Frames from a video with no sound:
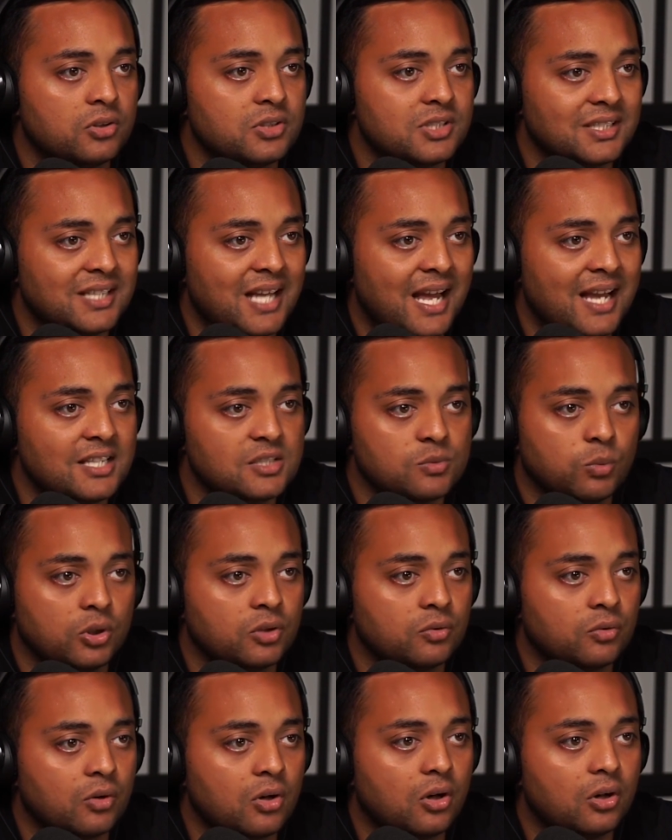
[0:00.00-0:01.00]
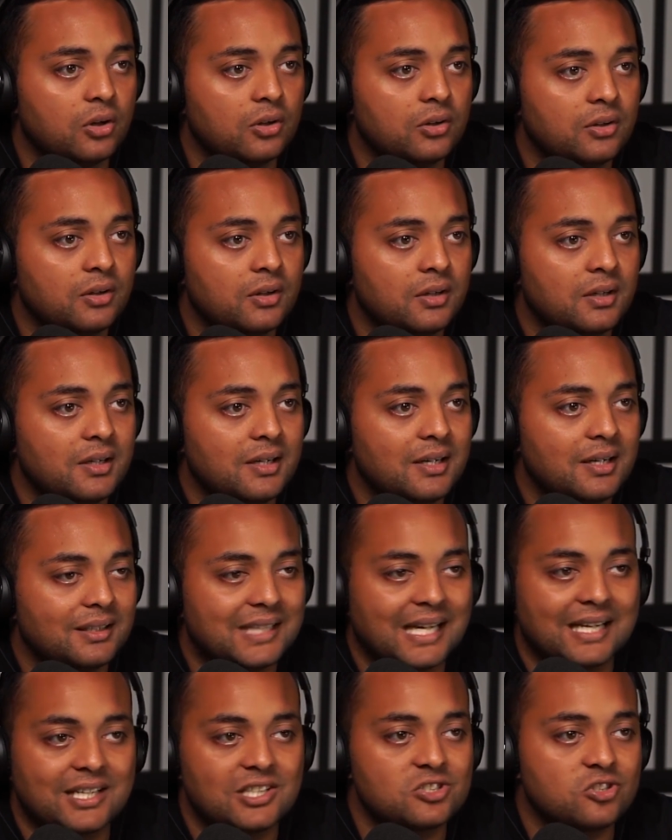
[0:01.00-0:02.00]
today is what you're on,
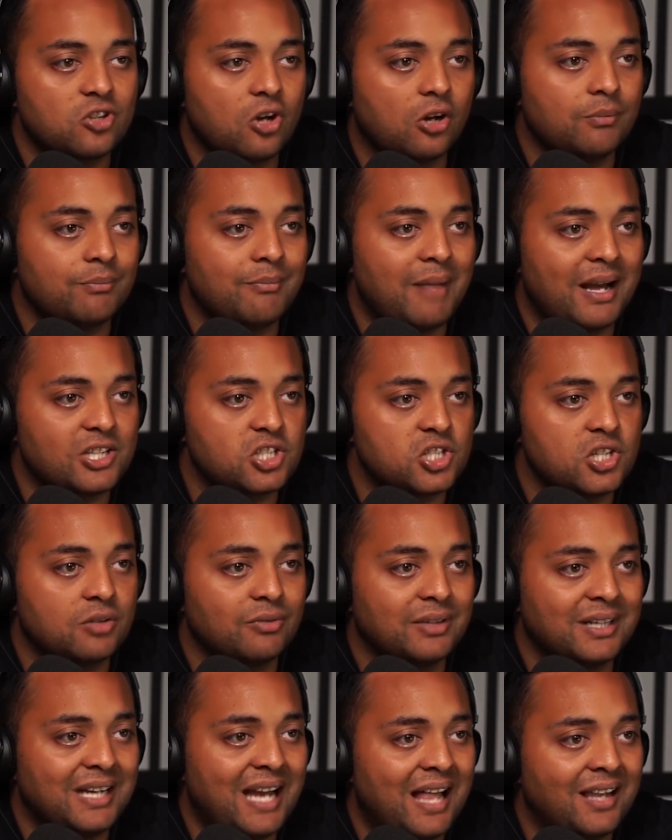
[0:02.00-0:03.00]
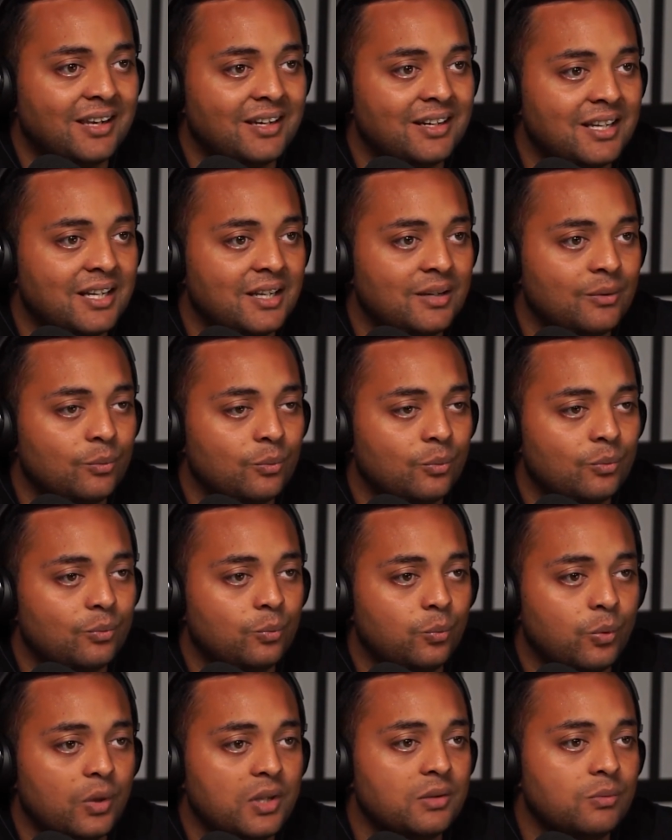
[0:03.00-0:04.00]
that is not matching reality
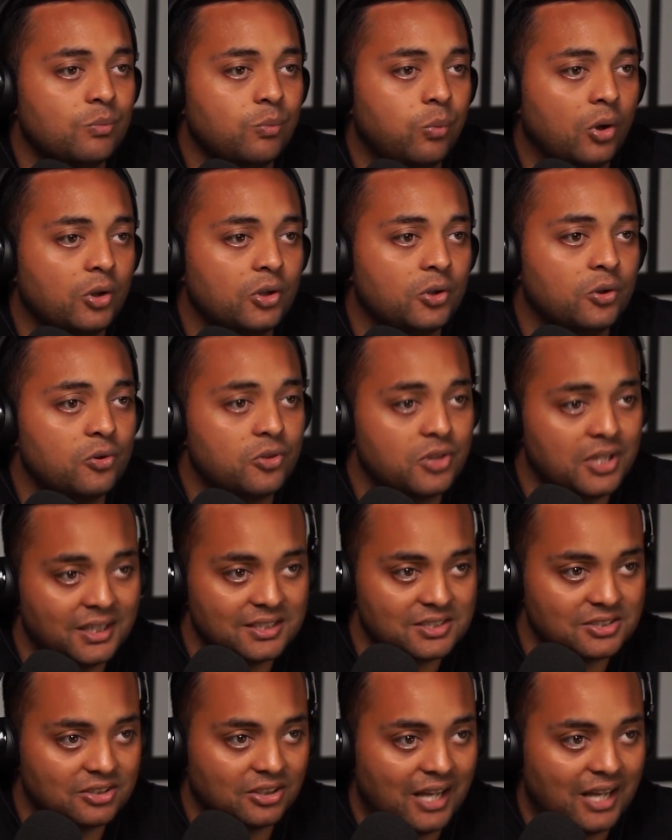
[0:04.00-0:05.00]
with what you think is going to